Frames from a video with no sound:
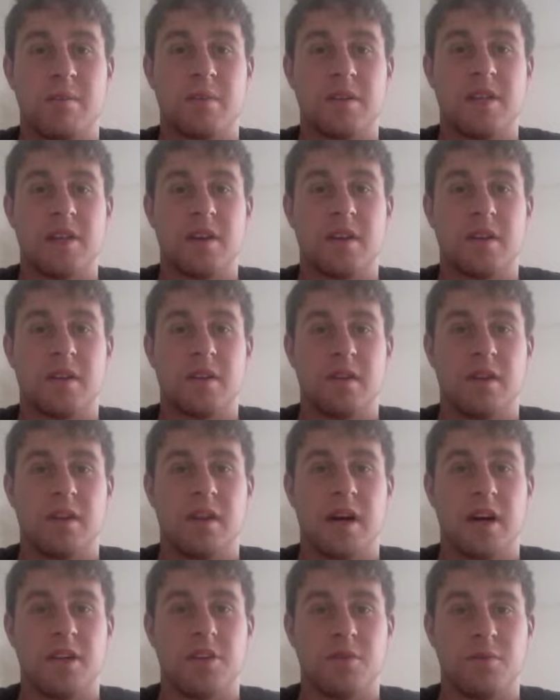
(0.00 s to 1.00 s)
particular
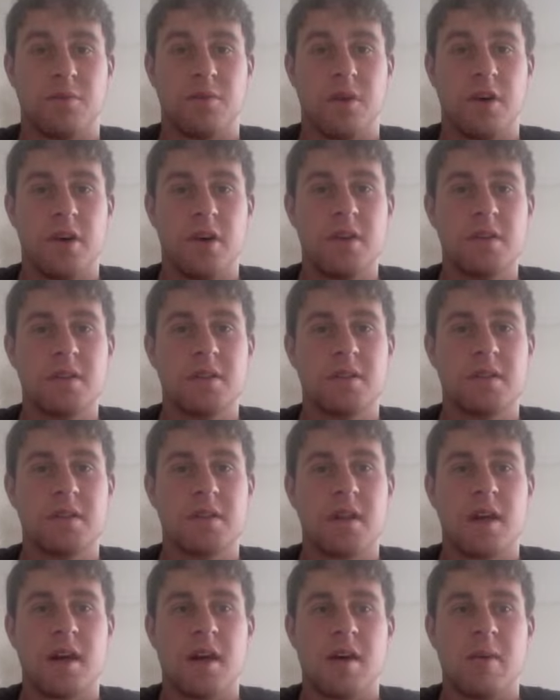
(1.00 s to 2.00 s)
larger words.
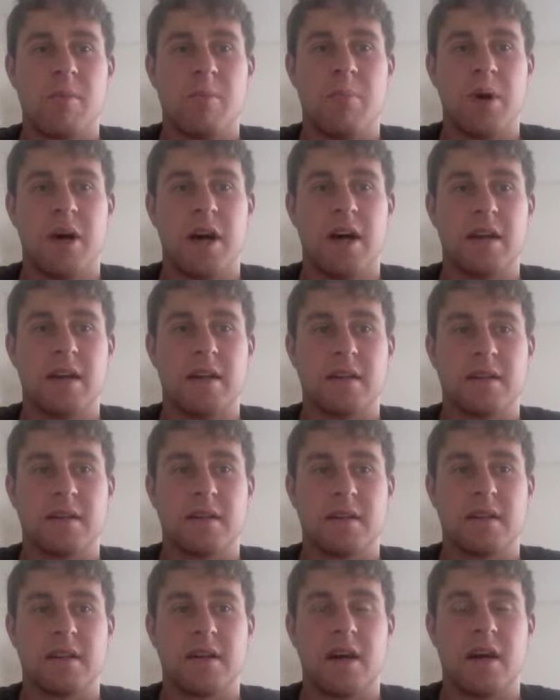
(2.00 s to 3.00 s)
But
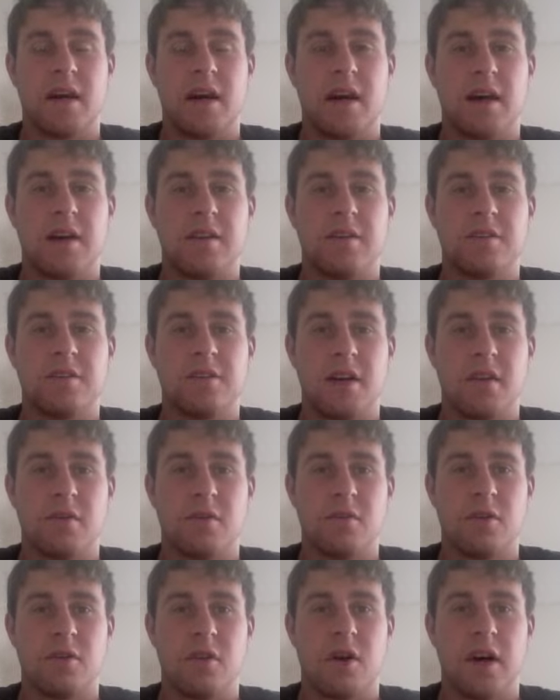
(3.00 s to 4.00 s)
the
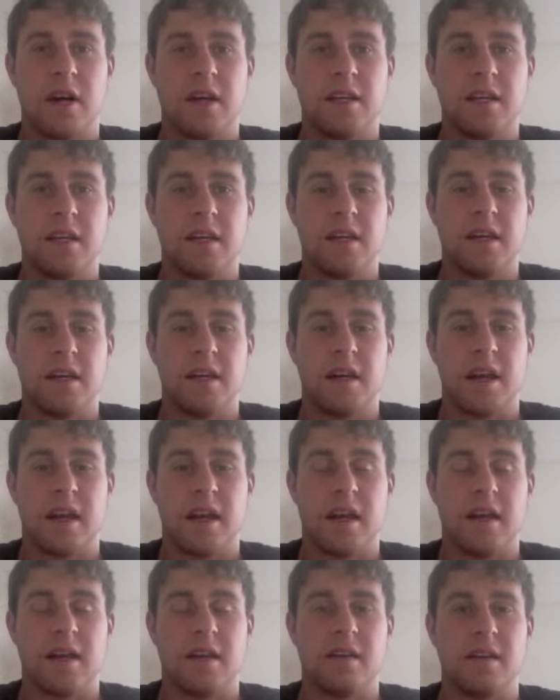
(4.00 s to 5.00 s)
general idea
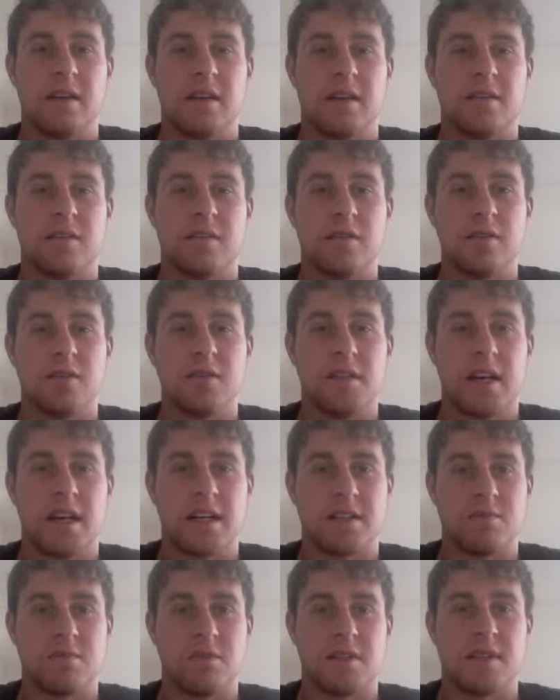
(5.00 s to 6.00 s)
and
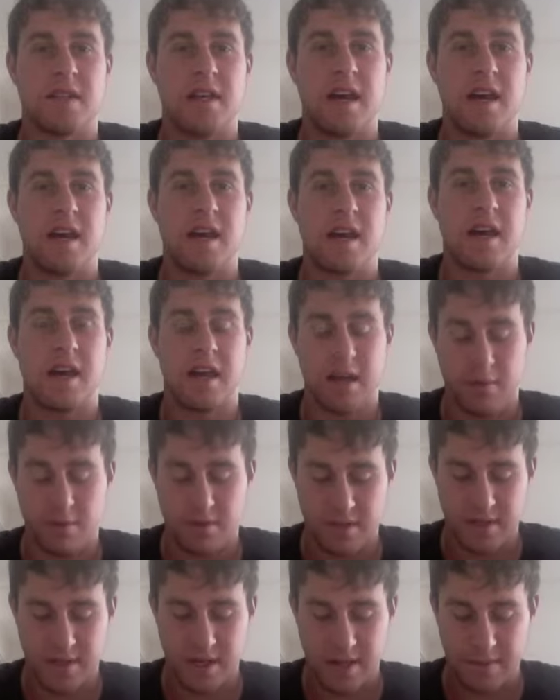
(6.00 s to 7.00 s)
enthusiasm was there. He was